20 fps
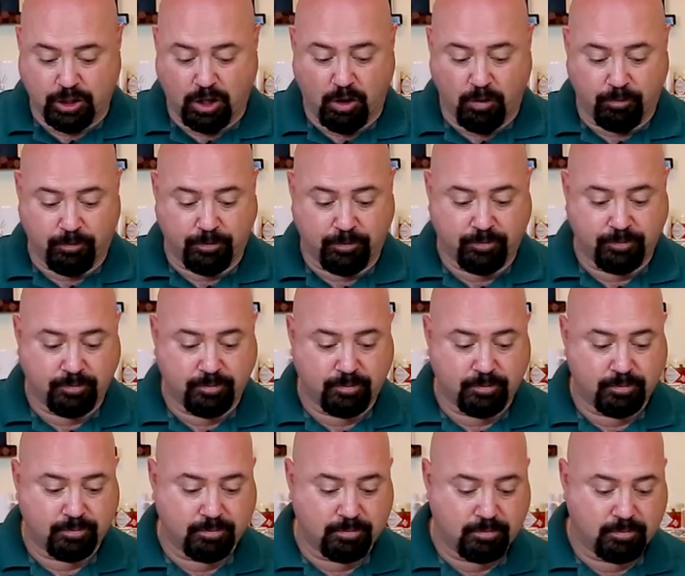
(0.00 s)
loaf.
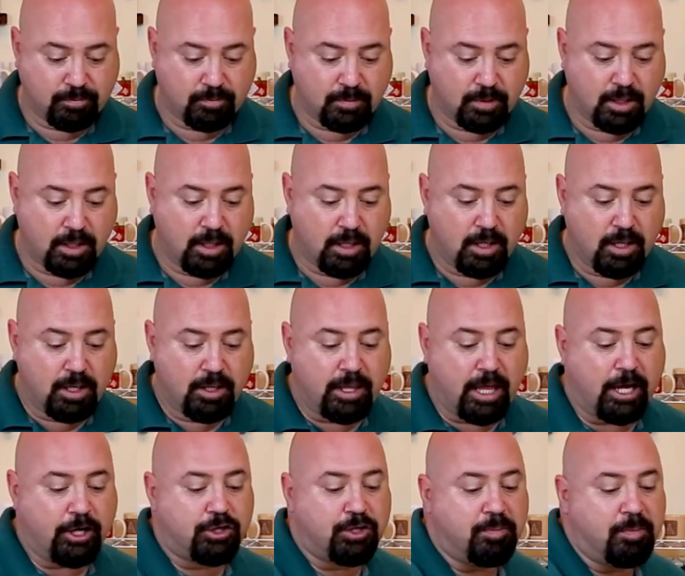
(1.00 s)

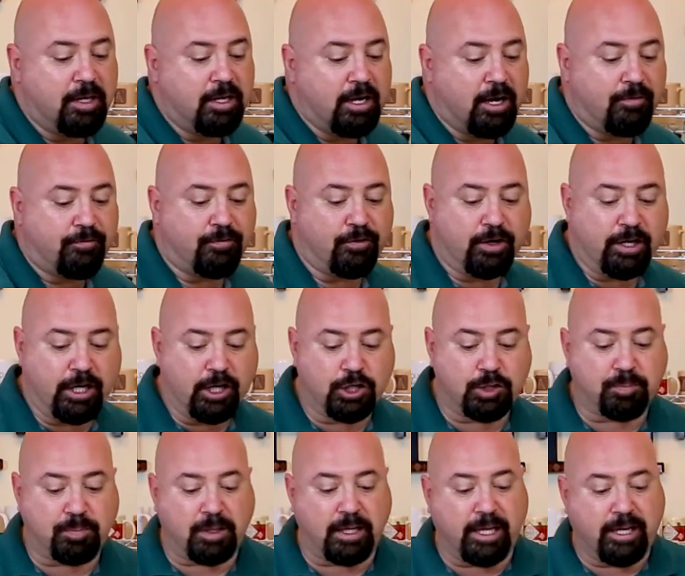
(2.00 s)
That should be enough for
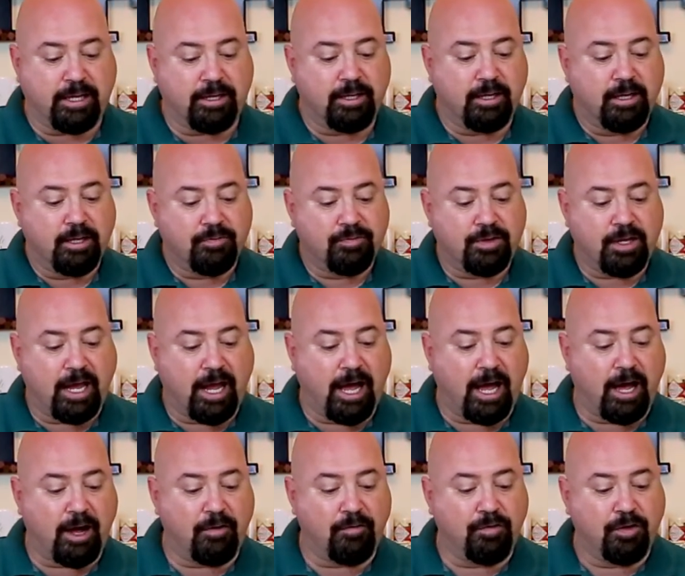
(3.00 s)
each plate to
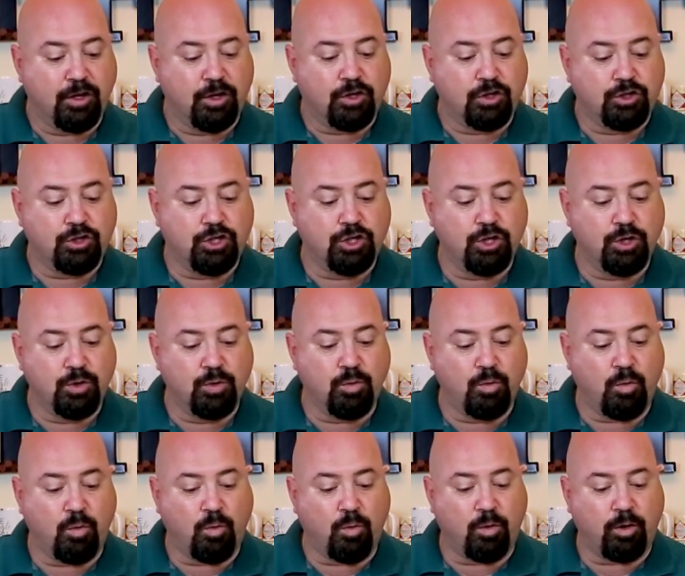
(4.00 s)
have
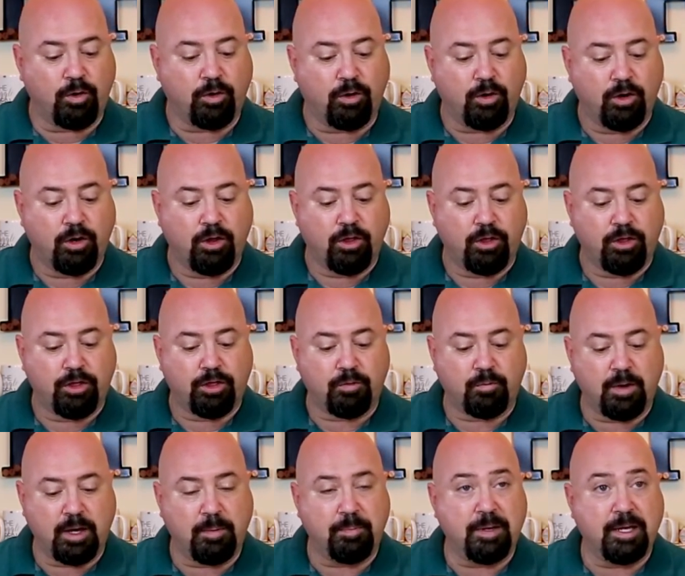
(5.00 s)
2 or
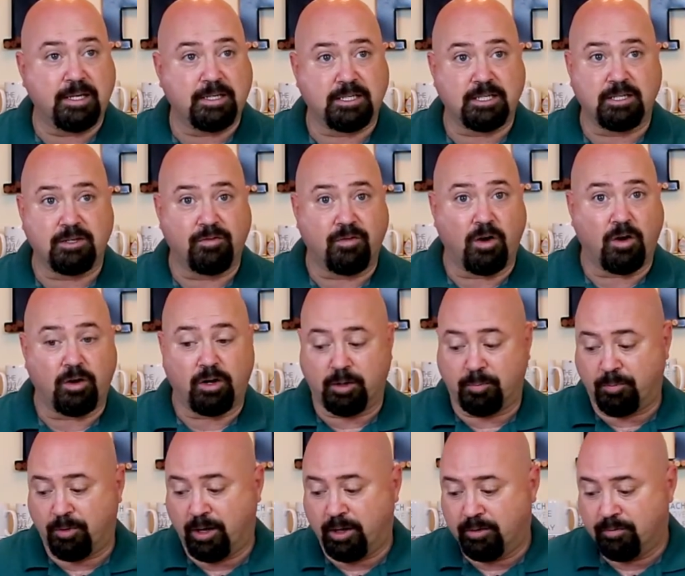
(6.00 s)
3 pieces of garlic
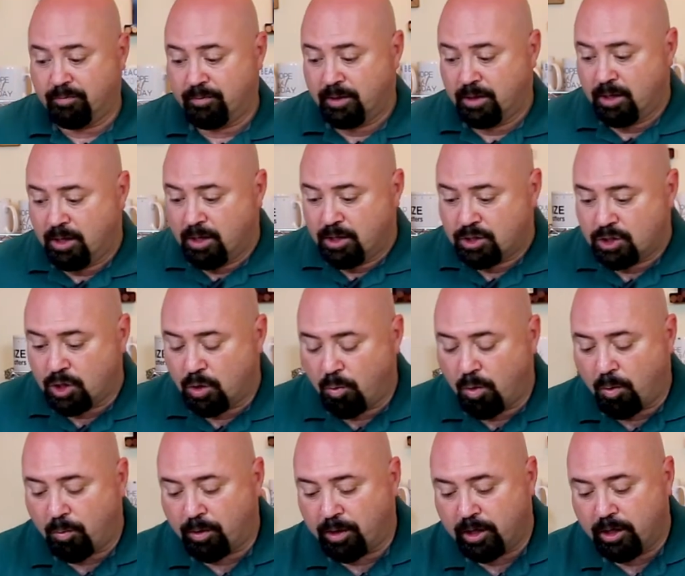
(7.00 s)
bread. So
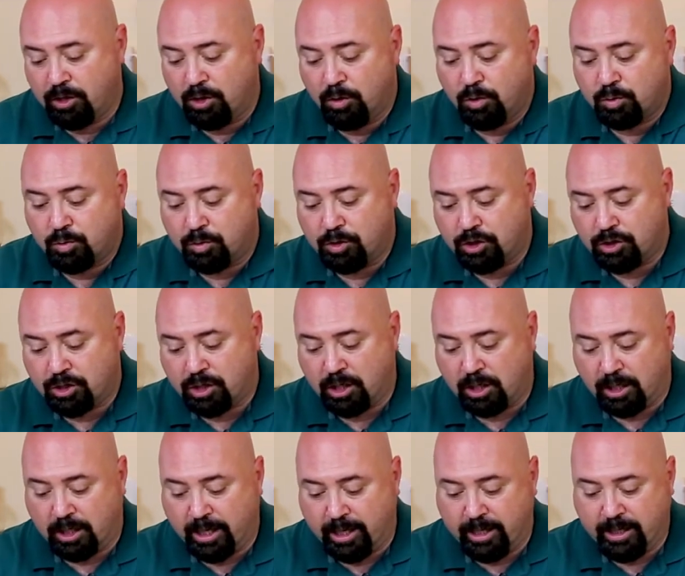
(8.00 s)
what we're gonna do is we're just gonna
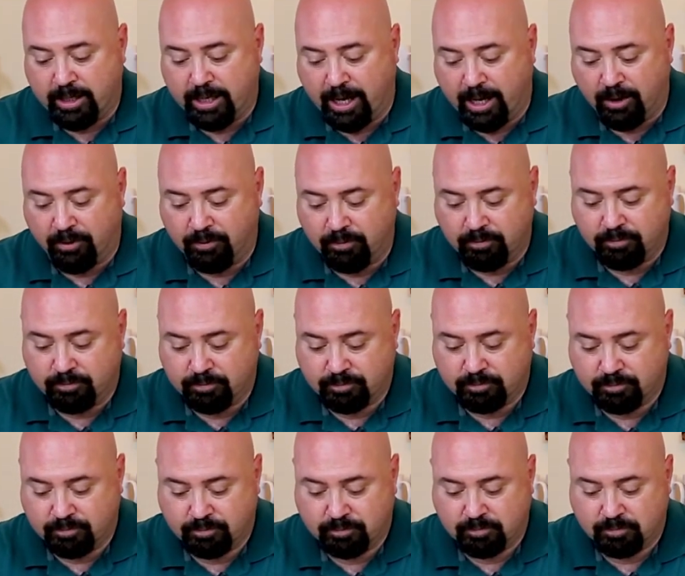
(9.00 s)
lay down
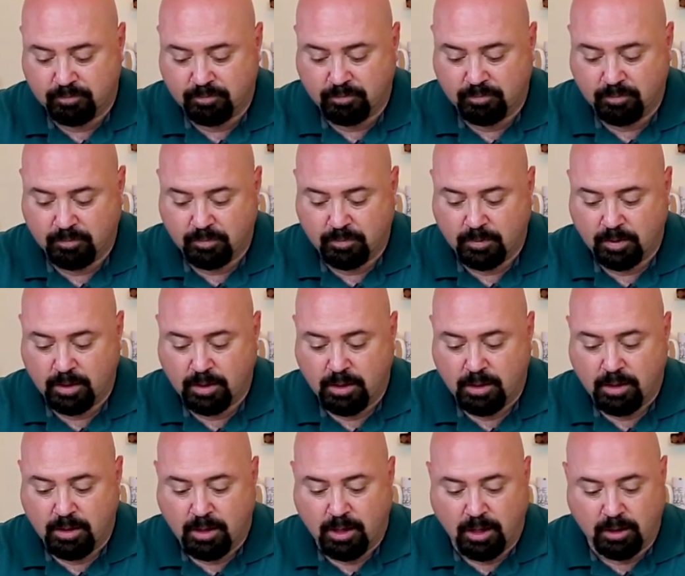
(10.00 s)

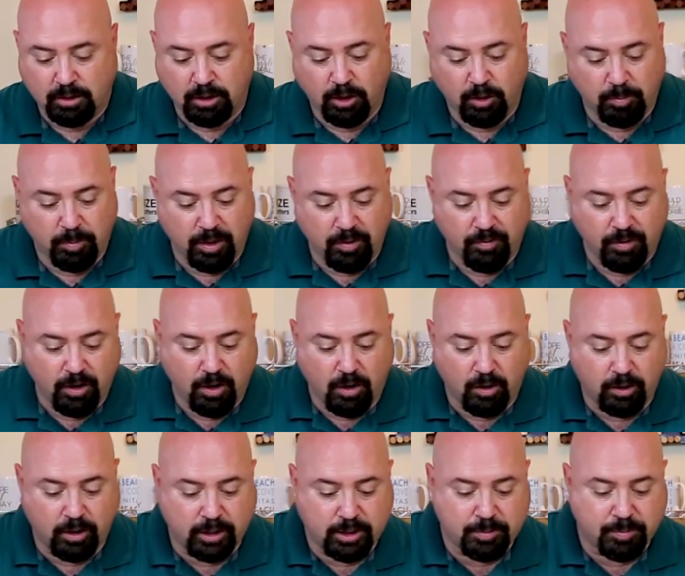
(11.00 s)
a little bit of the
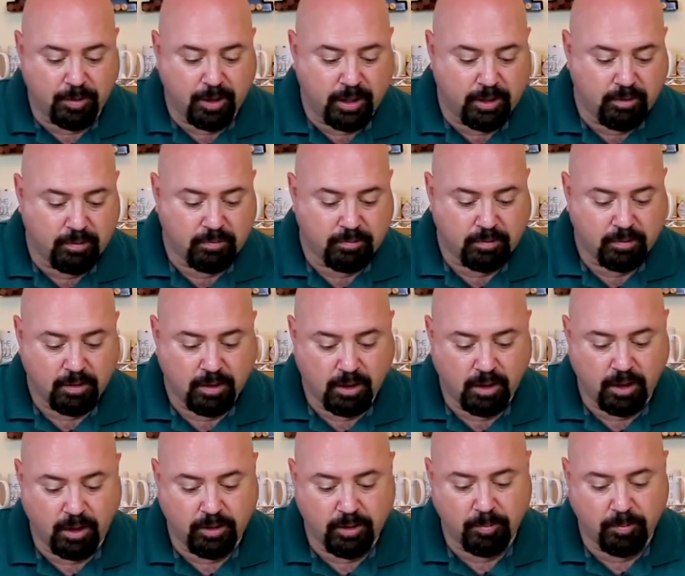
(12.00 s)
garlic spread on